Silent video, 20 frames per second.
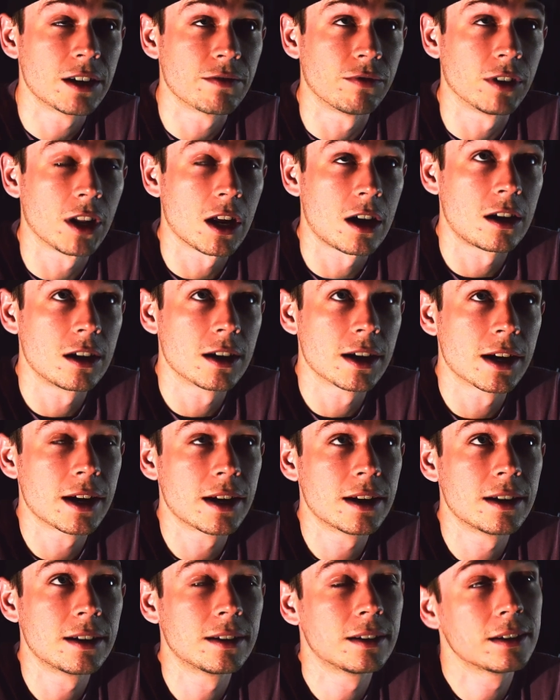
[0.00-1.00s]
vlog.
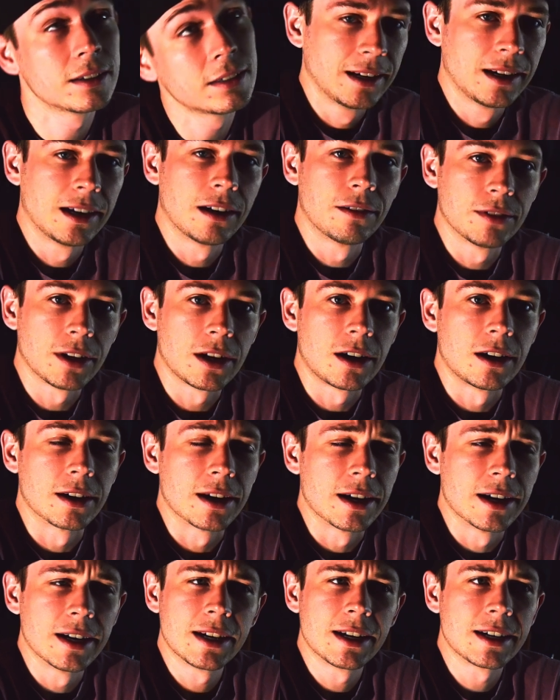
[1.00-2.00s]
A vlog,
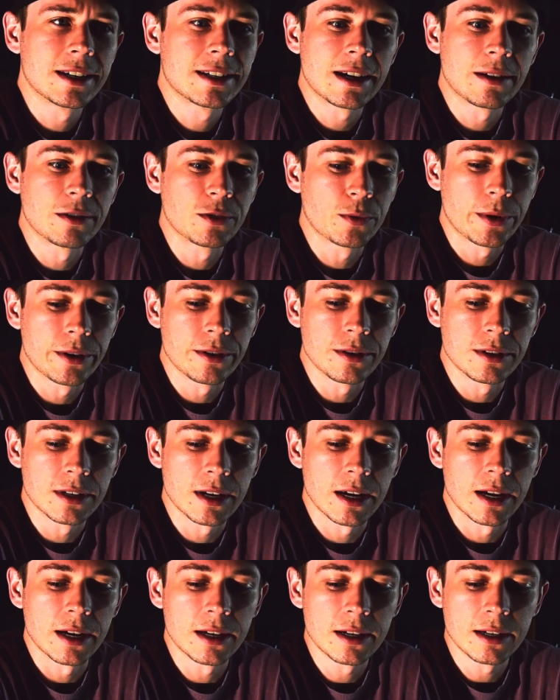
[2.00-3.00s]
sounds weird to
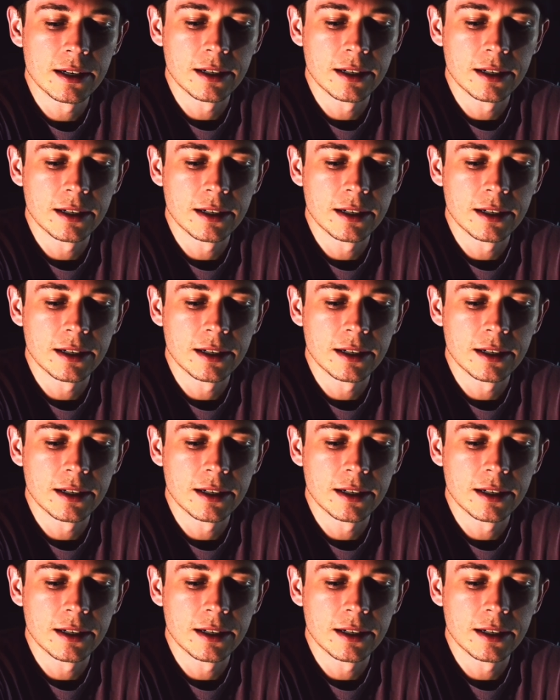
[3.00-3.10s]
say.